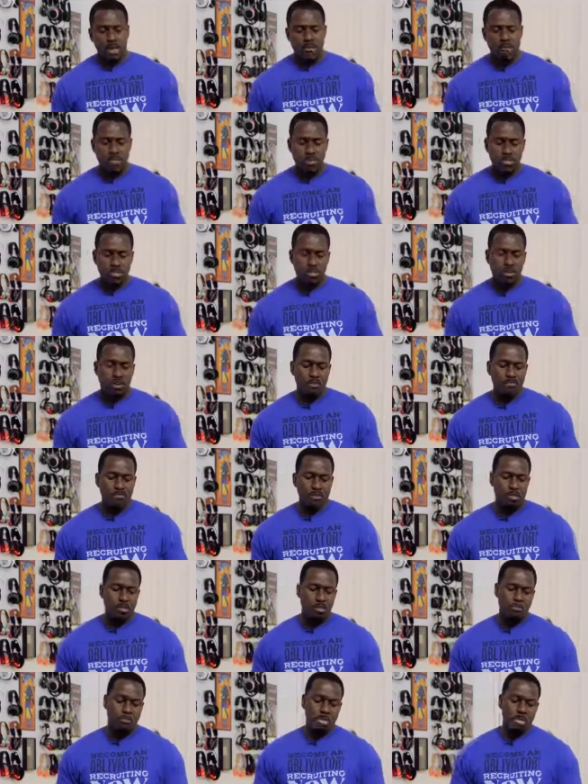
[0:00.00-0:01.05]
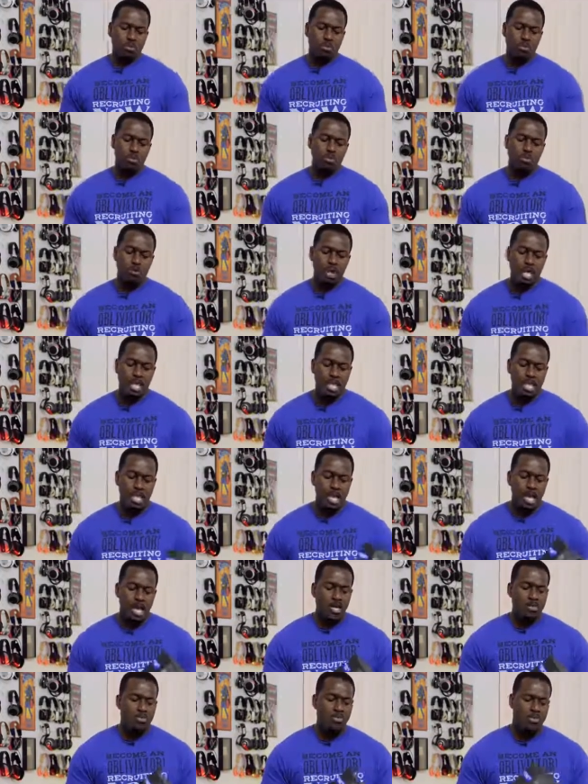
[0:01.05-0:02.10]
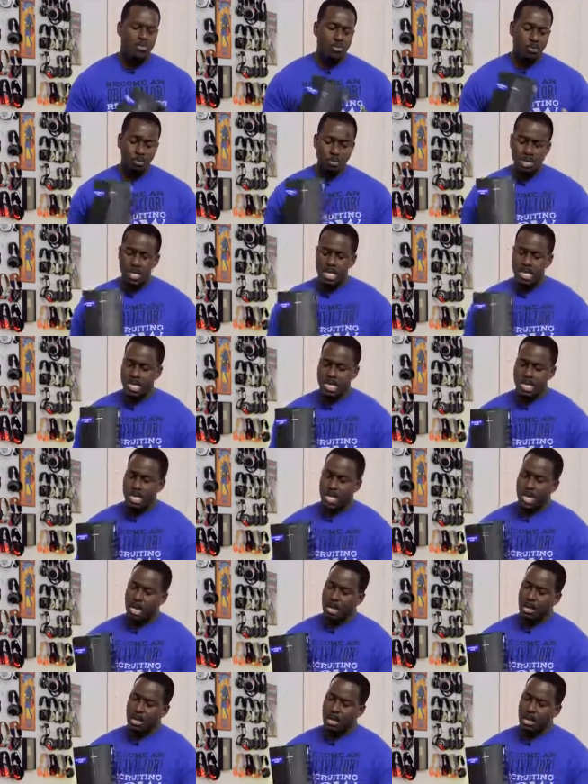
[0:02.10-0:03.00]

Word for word: First off, you're gonna be able to win three